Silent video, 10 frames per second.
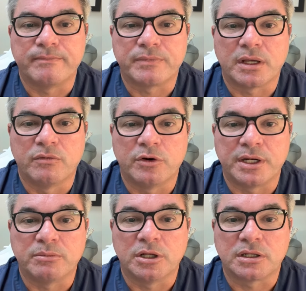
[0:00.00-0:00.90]

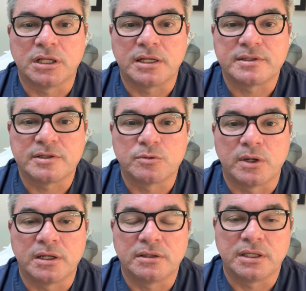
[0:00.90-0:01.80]
avoiding blood clots as
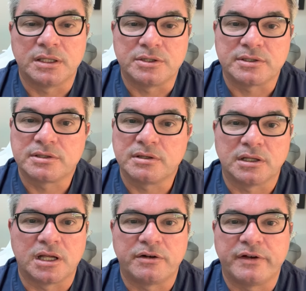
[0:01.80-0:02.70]
well, and just a
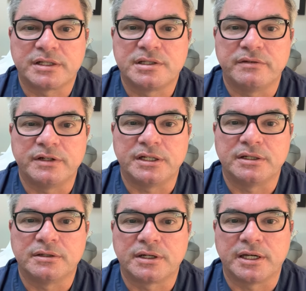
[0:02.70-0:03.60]
lot of activity.
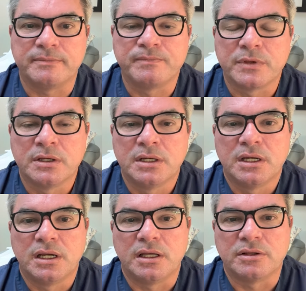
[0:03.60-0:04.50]
Okay.
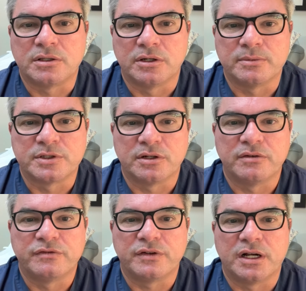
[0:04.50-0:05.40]
In terms
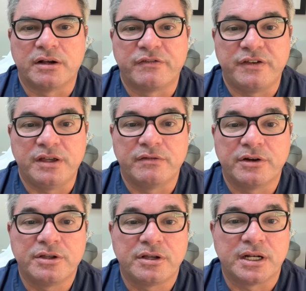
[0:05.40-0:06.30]
of fever,
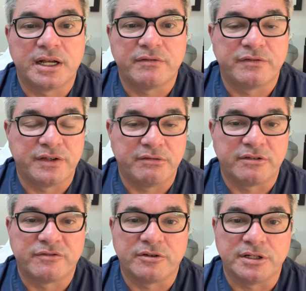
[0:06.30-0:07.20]
you can have a fever
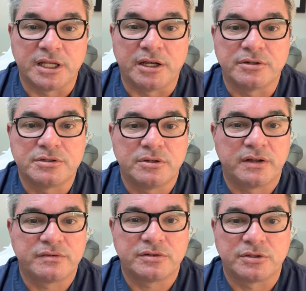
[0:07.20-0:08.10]
for a day or two
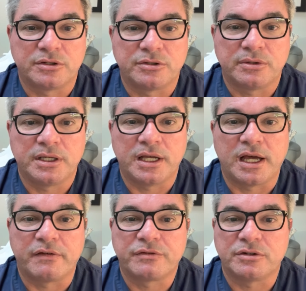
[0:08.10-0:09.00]
after surgery.
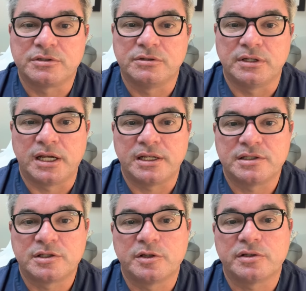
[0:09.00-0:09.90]
After 2
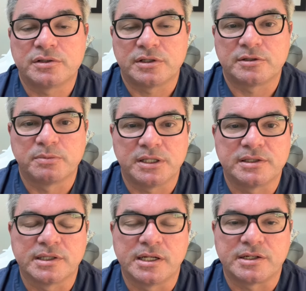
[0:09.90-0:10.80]
days, just
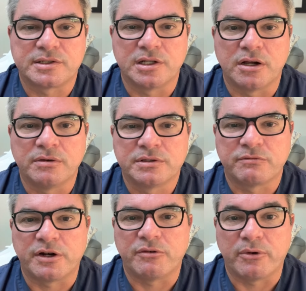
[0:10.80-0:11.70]
please let us know. It's
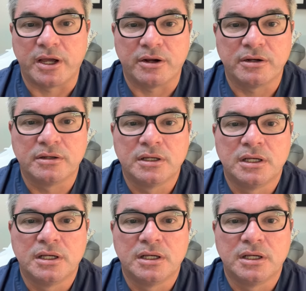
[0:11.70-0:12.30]
very rare,